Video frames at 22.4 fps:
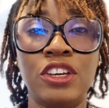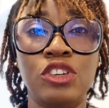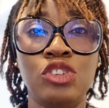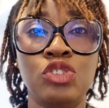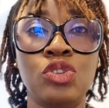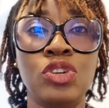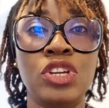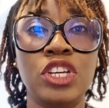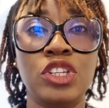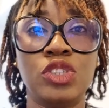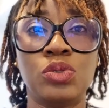
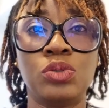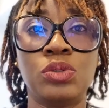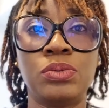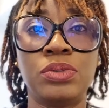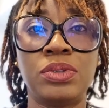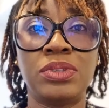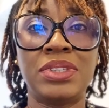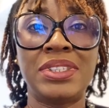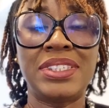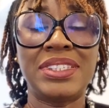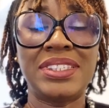you need to
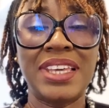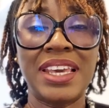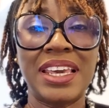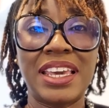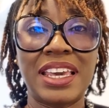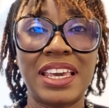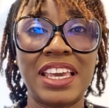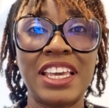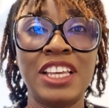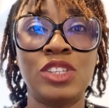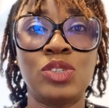
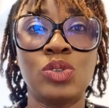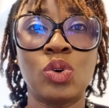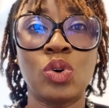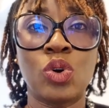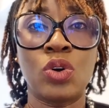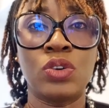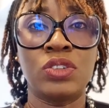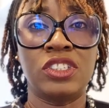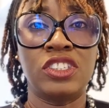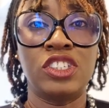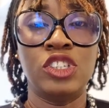take into
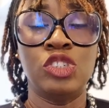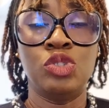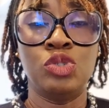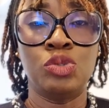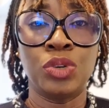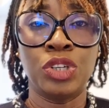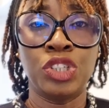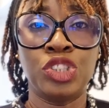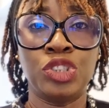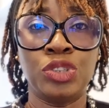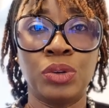
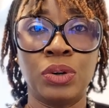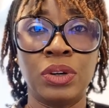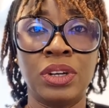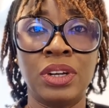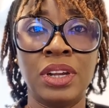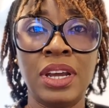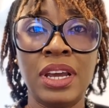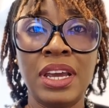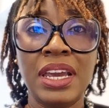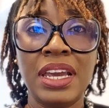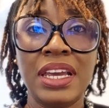
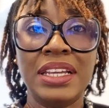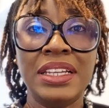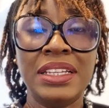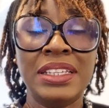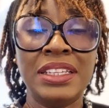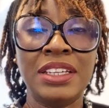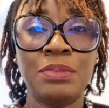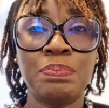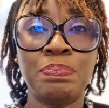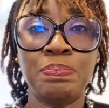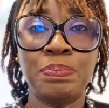consideration
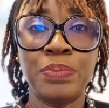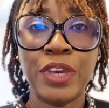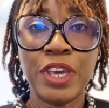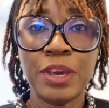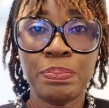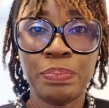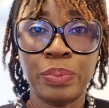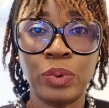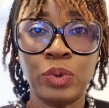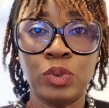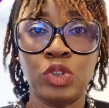the
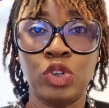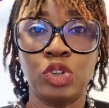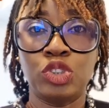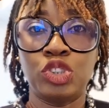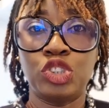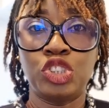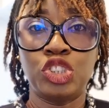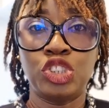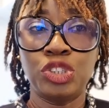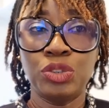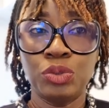people, your
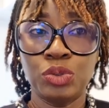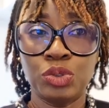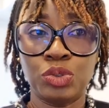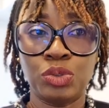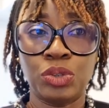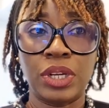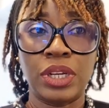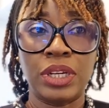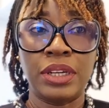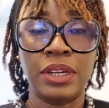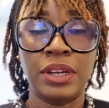
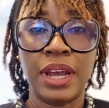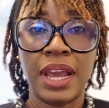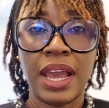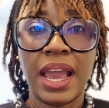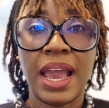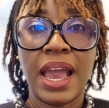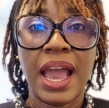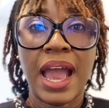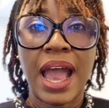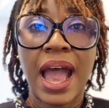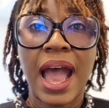children.
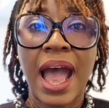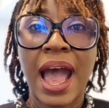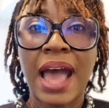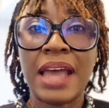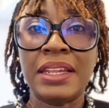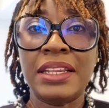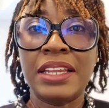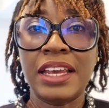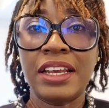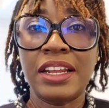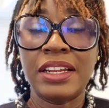Are
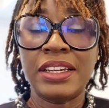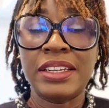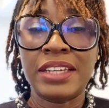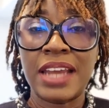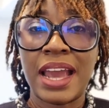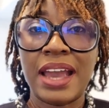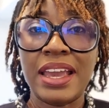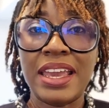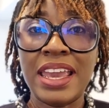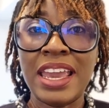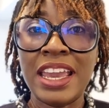they,
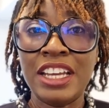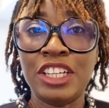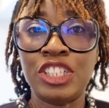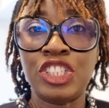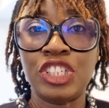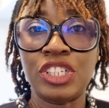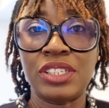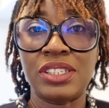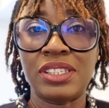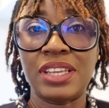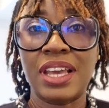their
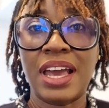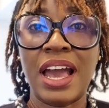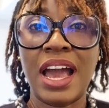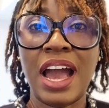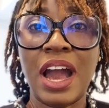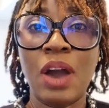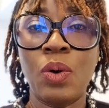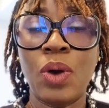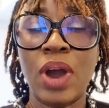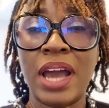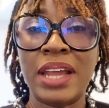ages?
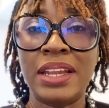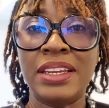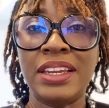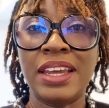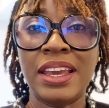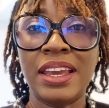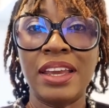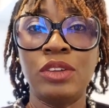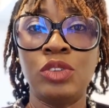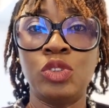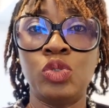How are
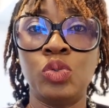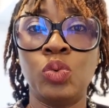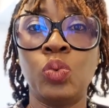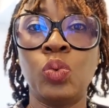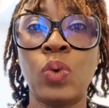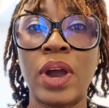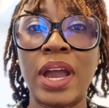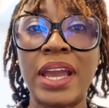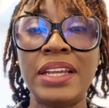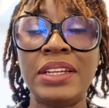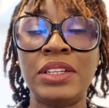they? Do
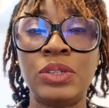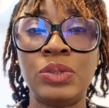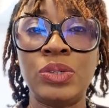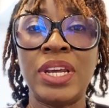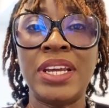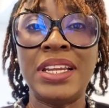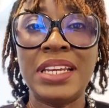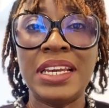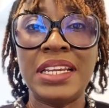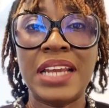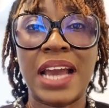
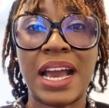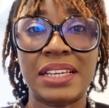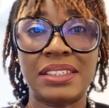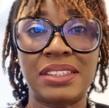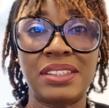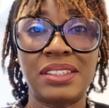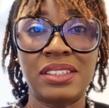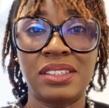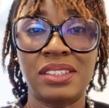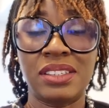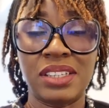they need
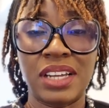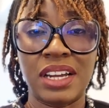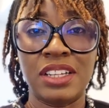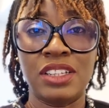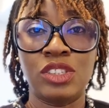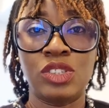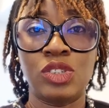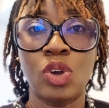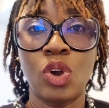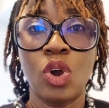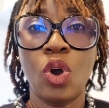
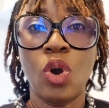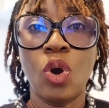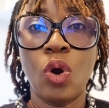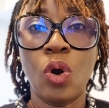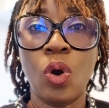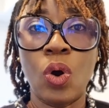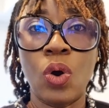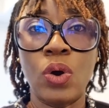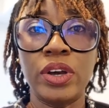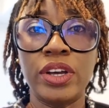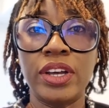assistance,
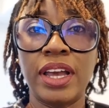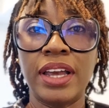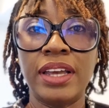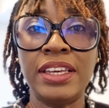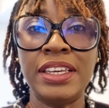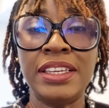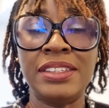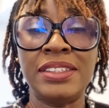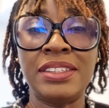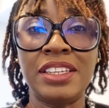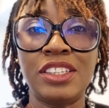or
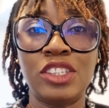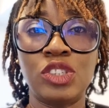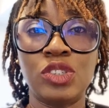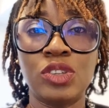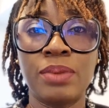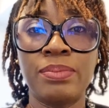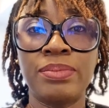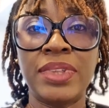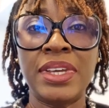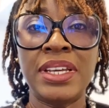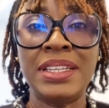is it
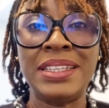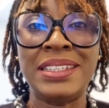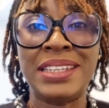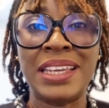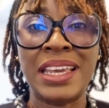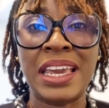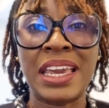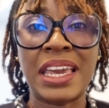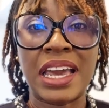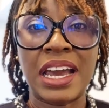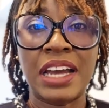something
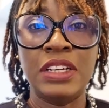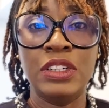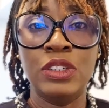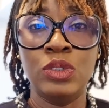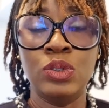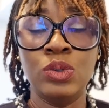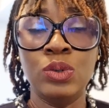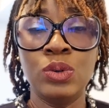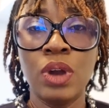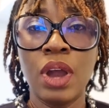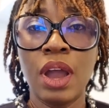they can
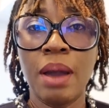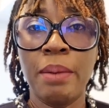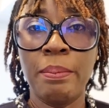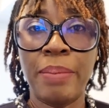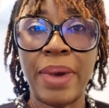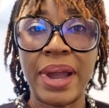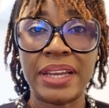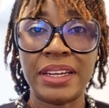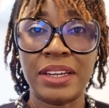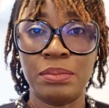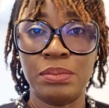do
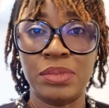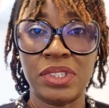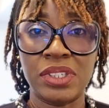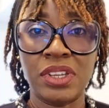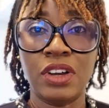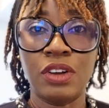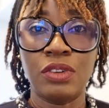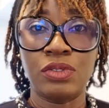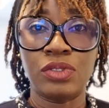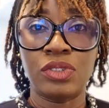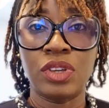by
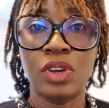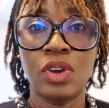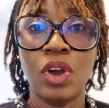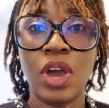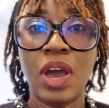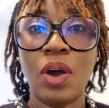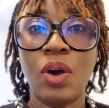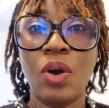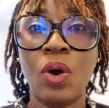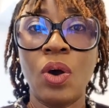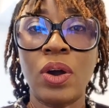themselves?
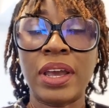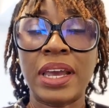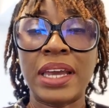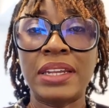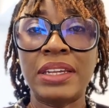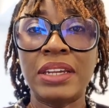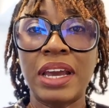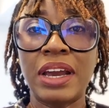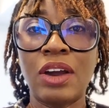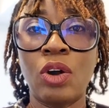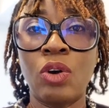
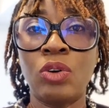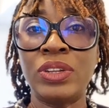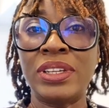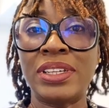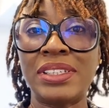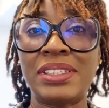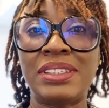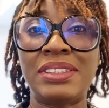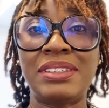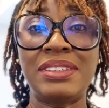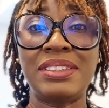
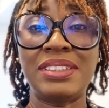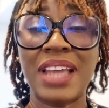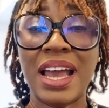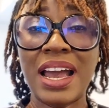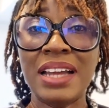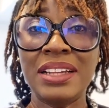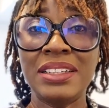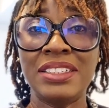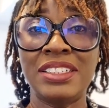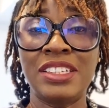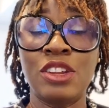
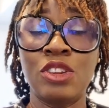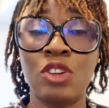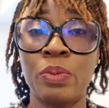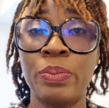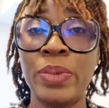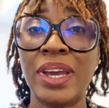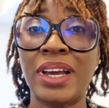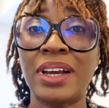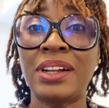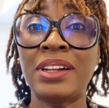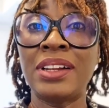Understand the
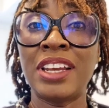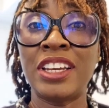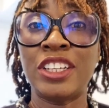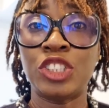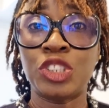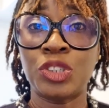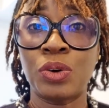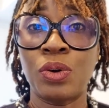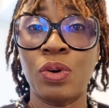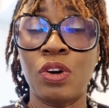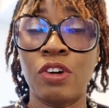
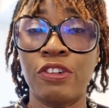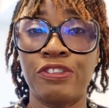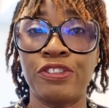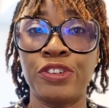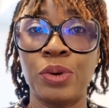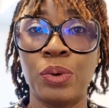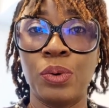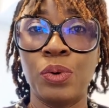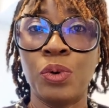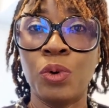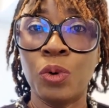nomenclature of
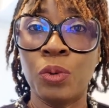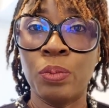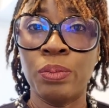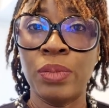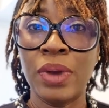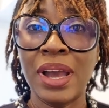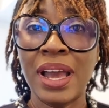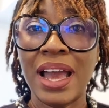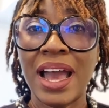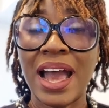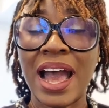your home
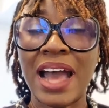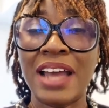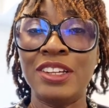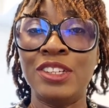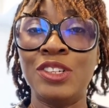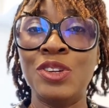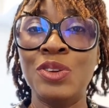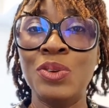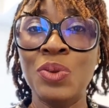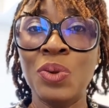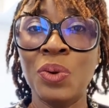
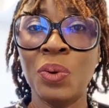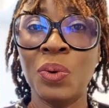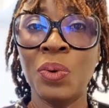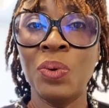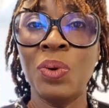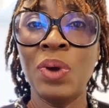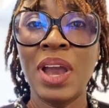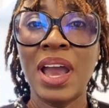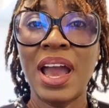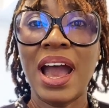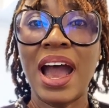and
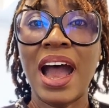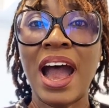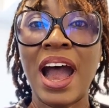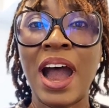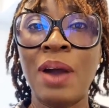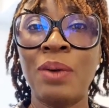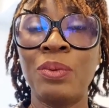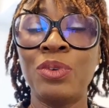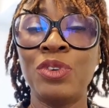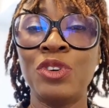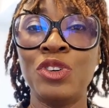know
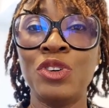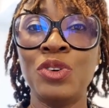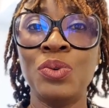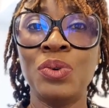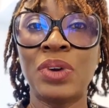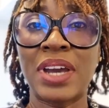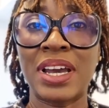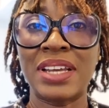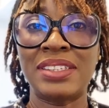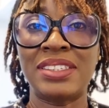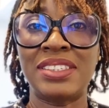how you
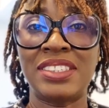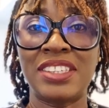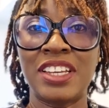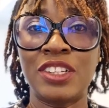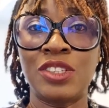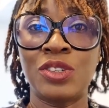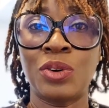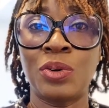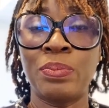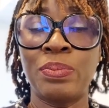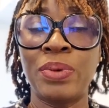can
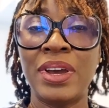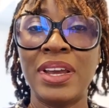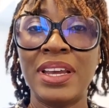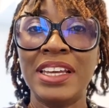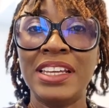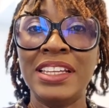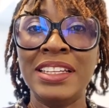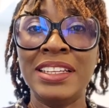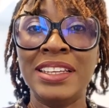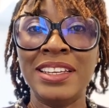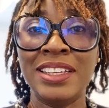set up
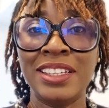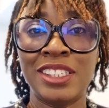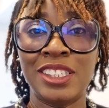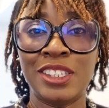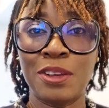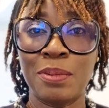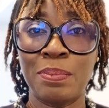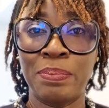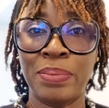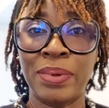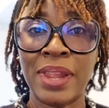
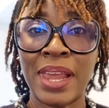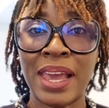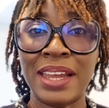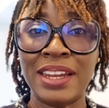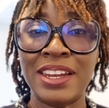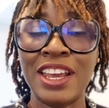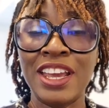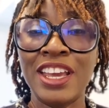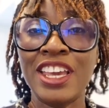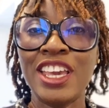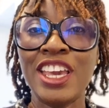this
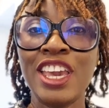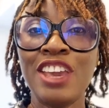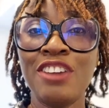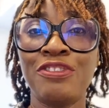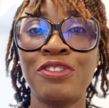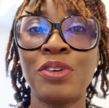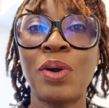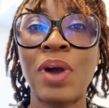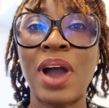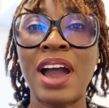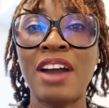plan. If
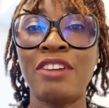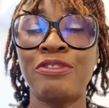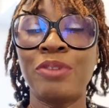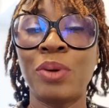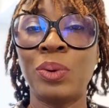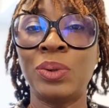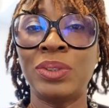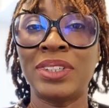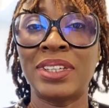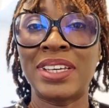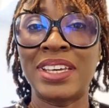you have
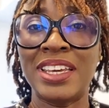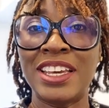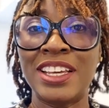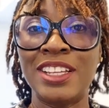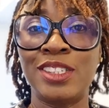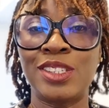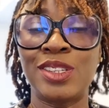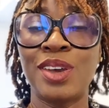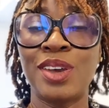older kids,